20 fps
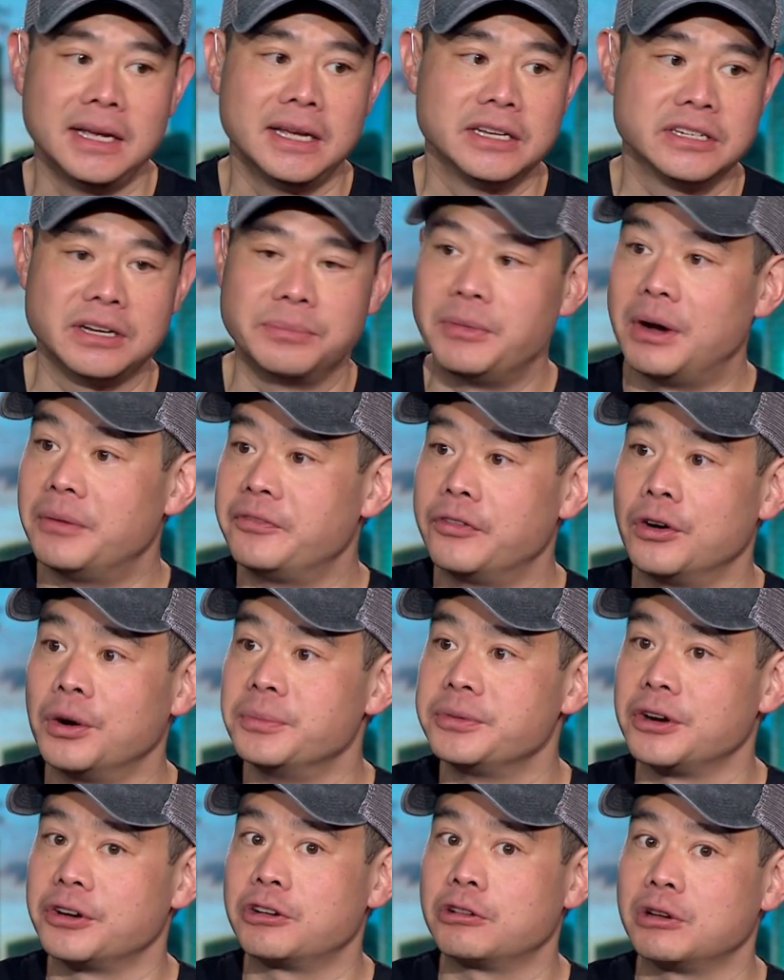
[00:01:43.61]
Some
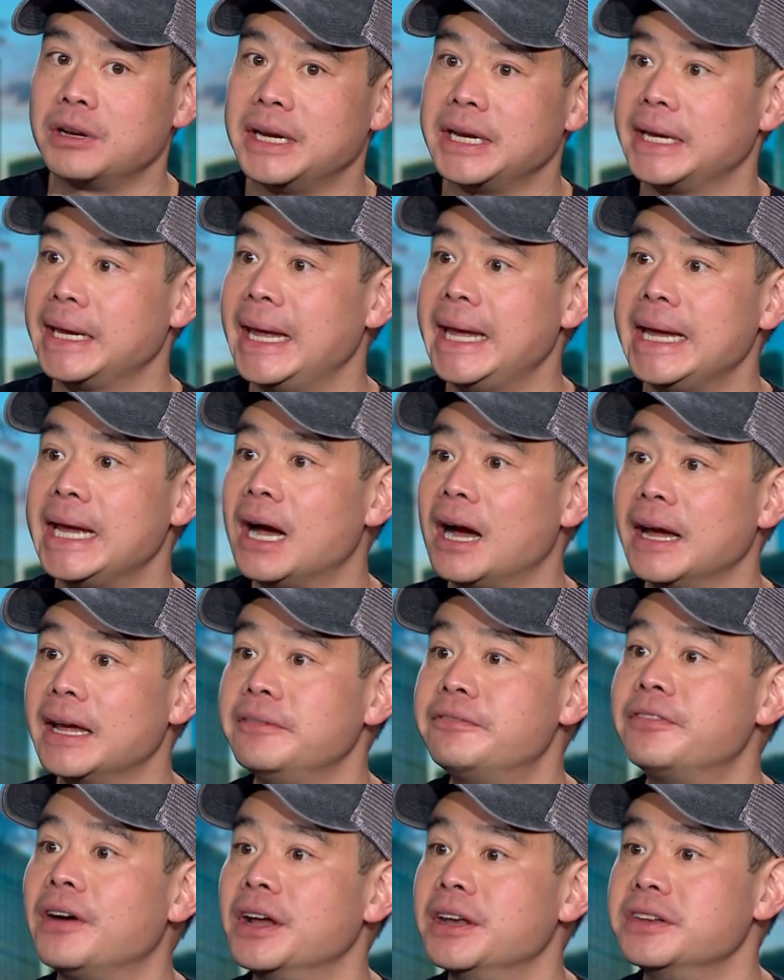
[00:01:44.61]
firms are creating AI
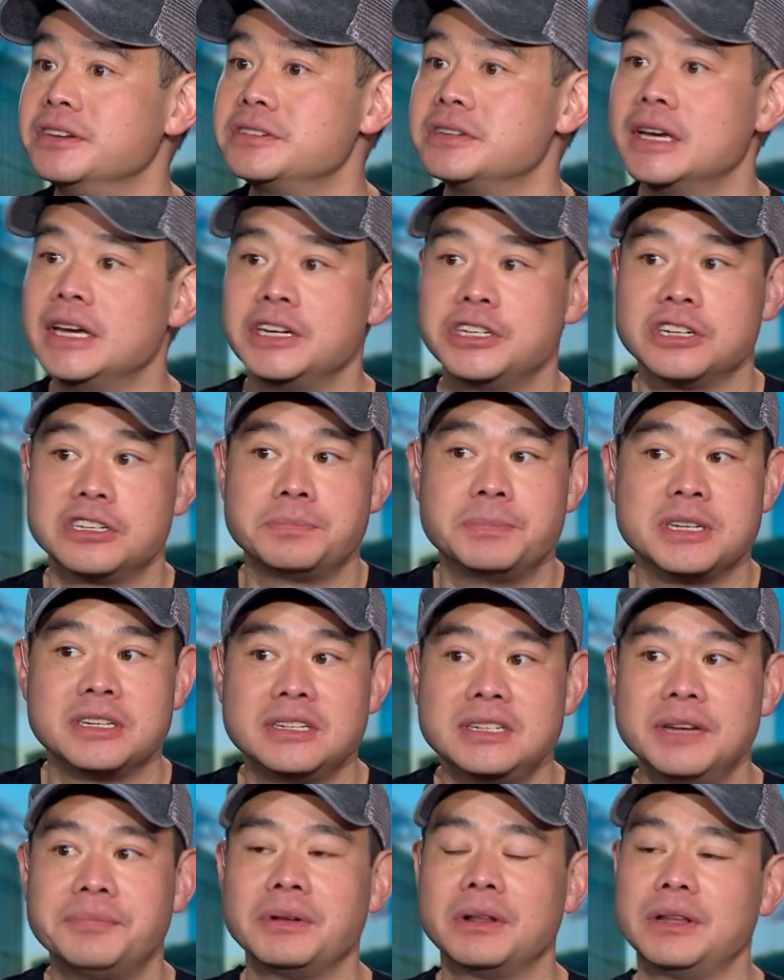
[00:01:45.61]
funds just
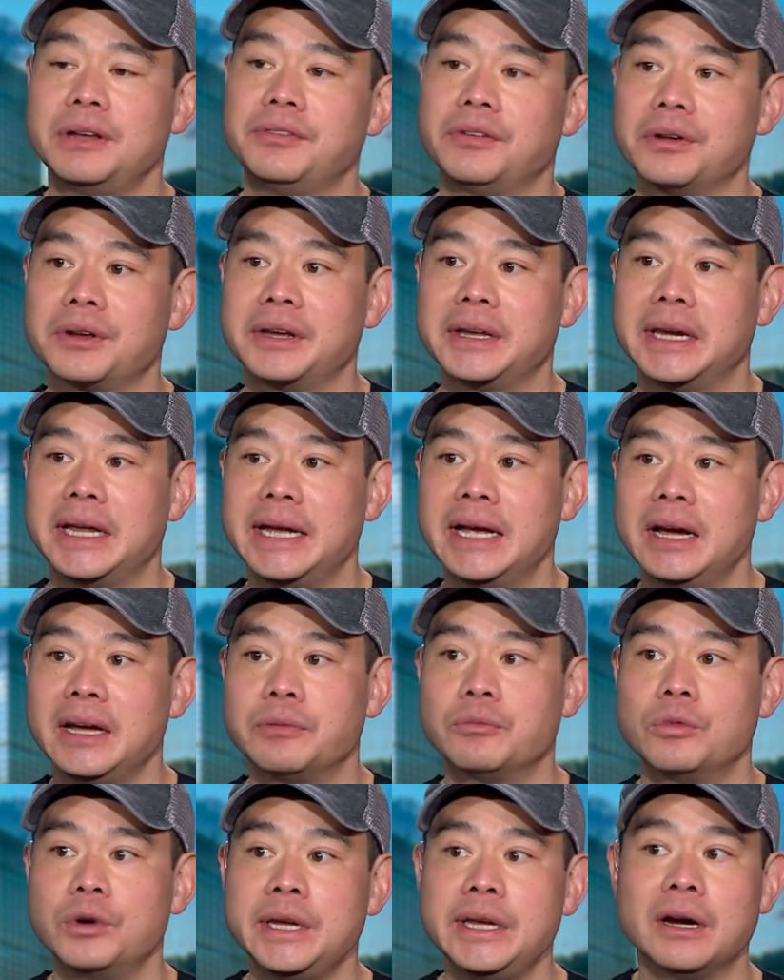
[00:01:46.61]
specifically for looking at AI,
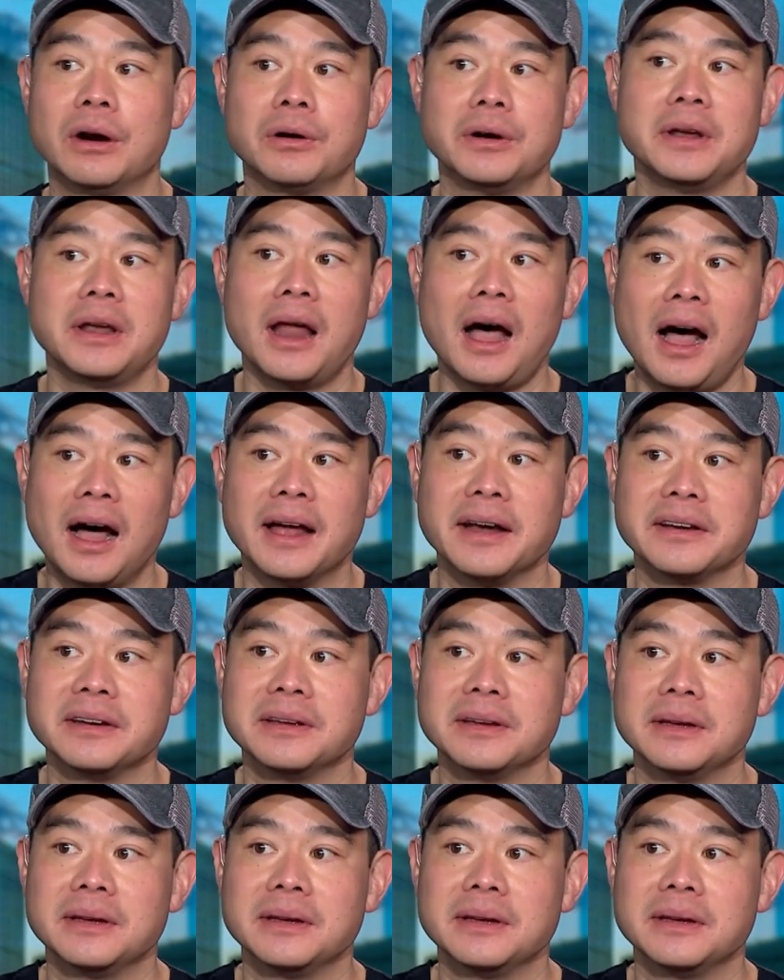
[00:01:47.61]
and we are not